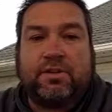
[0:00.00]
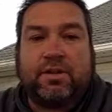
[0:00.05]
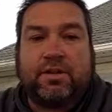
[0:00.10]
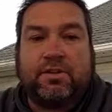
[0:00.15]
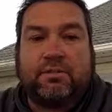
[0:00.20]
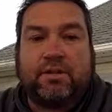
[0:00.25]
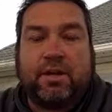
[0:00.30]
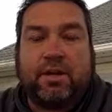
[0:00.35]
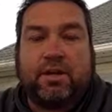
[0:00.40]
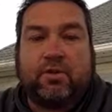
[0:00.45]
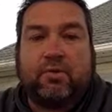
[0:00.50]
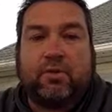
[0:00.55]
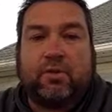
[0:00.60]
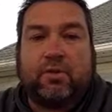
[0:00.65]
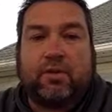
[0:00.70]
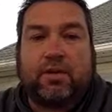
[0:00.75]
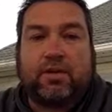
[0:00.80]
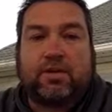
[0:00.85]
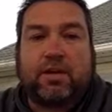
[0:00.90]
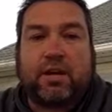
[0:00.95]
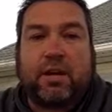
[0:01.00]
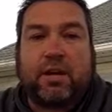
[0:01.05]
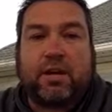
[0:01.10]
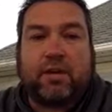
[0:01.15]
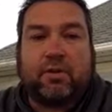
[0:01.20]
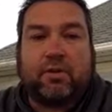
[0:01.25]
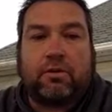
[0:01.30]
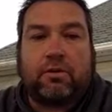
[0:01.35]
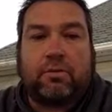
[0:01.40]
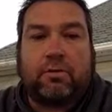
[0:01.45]
This week we're going to talk a
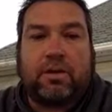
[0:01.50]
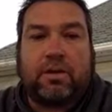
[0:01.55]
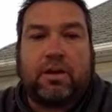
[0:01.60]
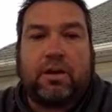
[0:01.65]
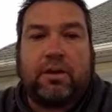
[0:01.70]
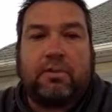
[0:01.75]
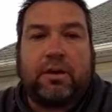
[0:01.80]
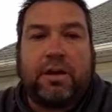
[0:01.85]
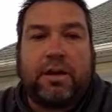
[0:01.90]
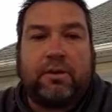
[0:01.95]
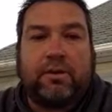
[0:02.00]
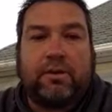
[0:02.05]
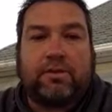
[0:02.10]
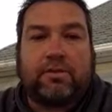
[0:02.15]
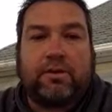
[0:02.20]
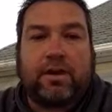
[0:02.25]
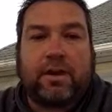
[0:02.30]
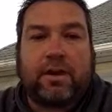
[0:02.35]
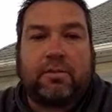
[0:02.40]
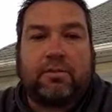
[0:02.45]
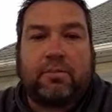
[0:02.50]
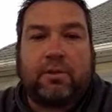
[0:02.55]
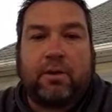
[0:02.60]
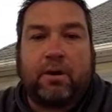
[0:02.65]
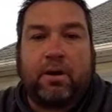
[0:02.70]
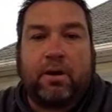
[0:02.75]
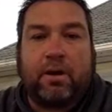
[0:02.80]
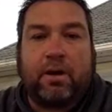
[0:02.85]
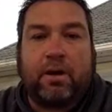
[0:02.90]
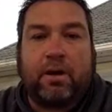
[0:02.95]
little bit about the second
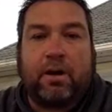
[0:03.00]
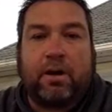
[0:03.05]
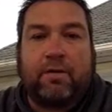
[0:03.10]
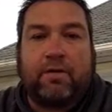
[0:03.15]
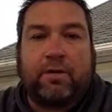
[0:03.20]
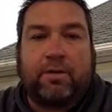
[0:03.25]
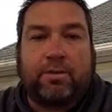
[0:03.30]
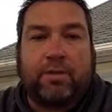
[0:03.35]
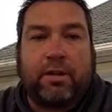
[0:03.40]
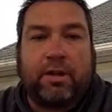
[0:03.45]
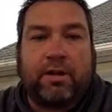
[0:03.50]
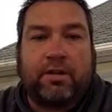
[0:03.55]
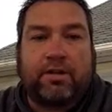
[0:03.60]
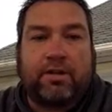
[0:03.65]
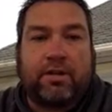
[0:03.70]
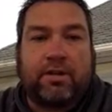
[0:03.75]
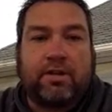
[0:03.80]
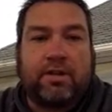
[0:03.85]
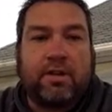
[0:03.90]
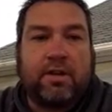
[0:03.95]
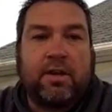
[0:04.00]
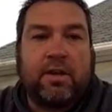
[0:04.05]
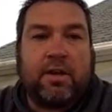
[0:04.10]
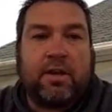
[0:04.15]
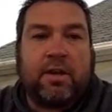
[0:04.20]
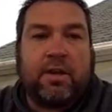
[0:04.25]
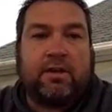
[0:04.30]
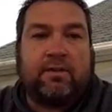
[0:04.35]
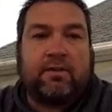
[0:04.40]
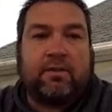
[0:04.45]
part of the project.
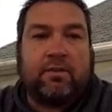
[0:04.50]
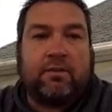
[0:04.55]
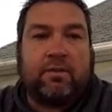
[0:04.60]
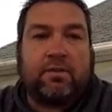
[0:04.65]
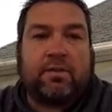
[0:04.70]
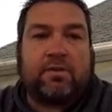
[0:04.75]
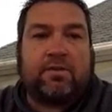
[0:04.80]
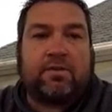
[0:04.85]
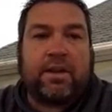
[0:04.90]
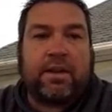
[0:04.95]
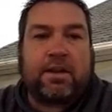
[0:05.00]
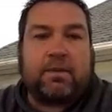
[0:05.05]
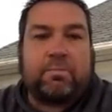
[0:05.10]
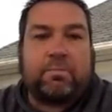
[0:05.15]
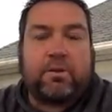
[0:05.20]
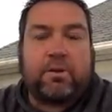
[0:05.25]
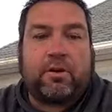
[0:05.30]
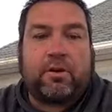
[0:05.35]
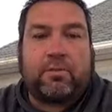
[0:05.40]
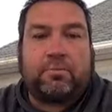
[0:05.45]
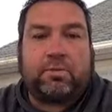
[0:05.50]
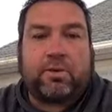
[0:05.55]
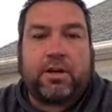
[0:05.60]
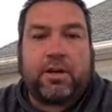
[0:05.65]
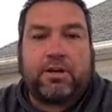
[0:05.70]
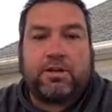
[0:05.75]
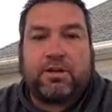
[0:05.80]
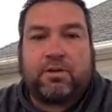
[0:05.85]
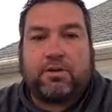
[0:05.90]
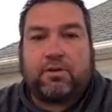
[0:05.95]
And so with the second part of the
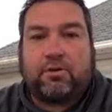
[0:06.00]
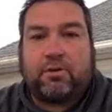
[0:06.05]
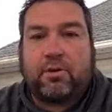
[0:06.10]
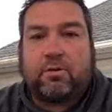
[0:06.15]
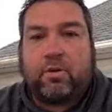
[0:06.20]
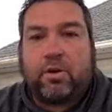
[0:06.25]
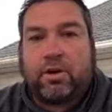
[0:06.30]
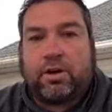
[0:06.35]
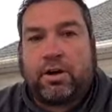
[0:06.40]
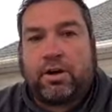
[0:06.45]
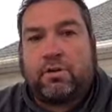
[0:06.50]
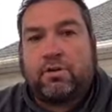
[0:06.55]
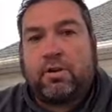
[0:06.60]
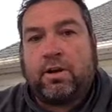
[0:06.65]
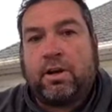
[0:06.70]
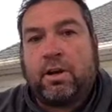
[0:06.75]
project, you are working on